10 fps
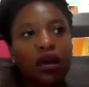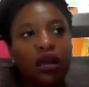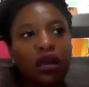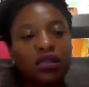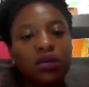
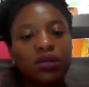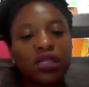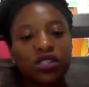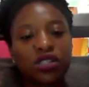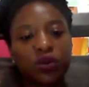and in terms of
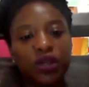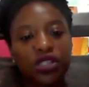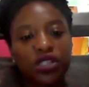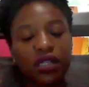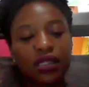
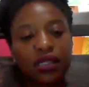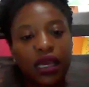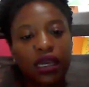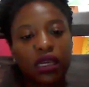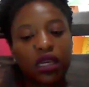situations,
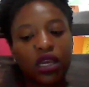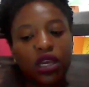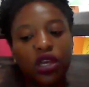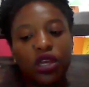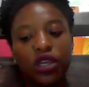like,
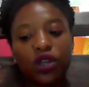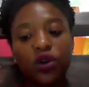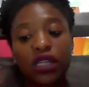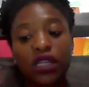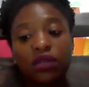
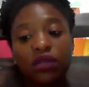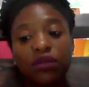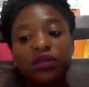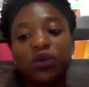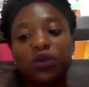because
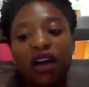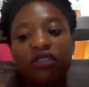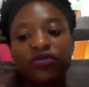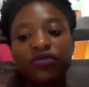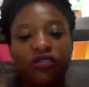sometimes you have
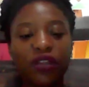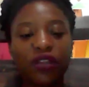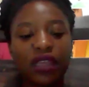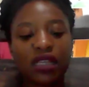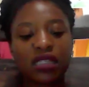different
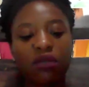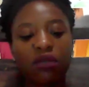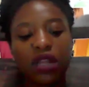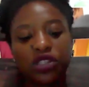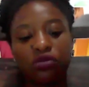things coming
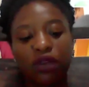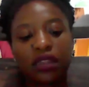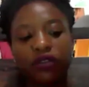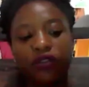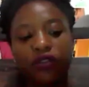at you, right?
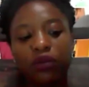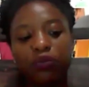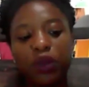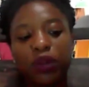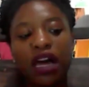Different
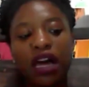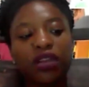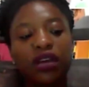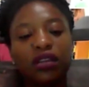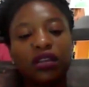people have
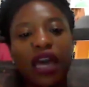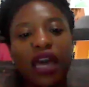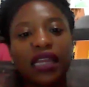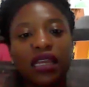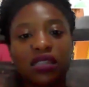their
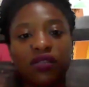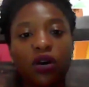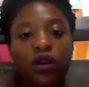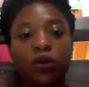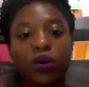ideas of
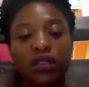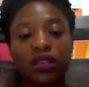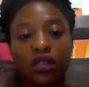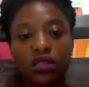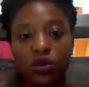how they want
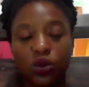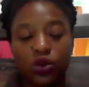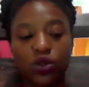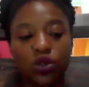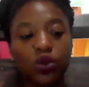things to go.
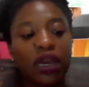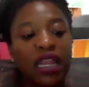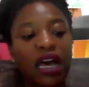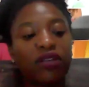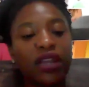So you might
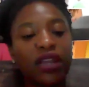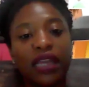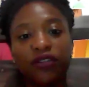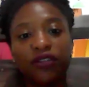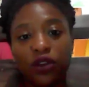have an
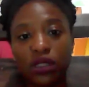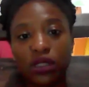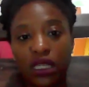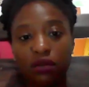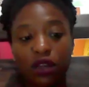idea for your
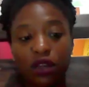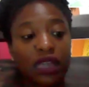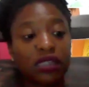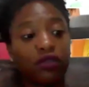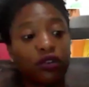team, and you
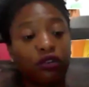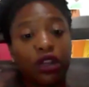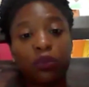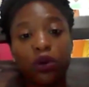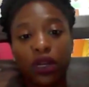guys have agreed
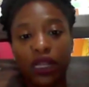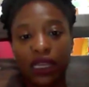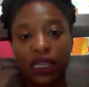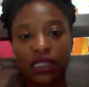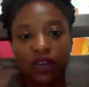upon an
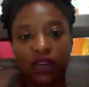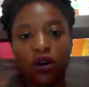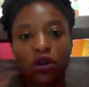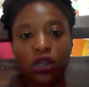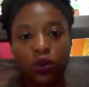idea of how
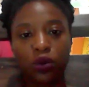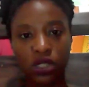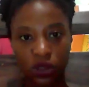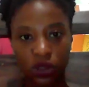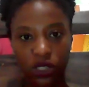to approach a
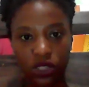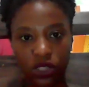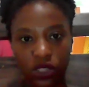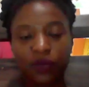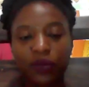
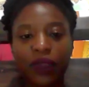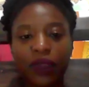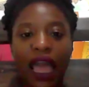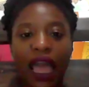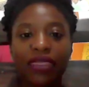situation.
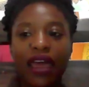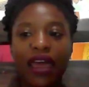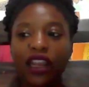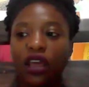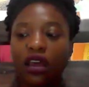And then